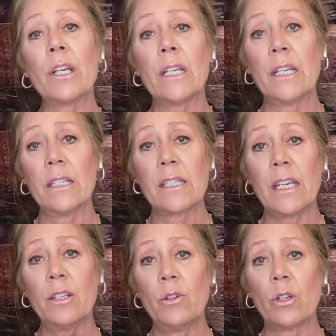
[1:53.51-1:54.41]
it is
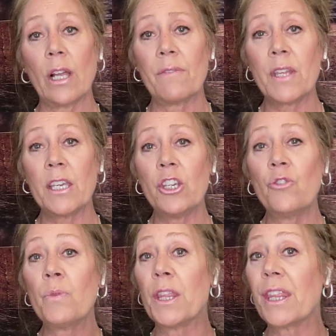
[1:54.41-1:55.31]
in your life that
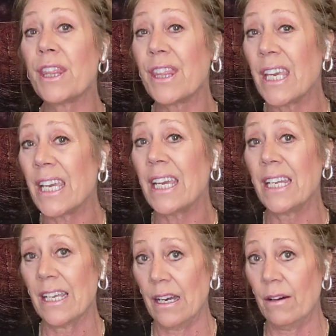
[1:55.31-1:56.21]
you've been
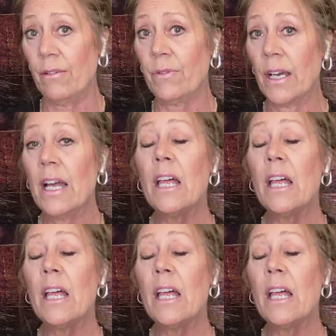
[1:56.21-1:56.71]
thinking of,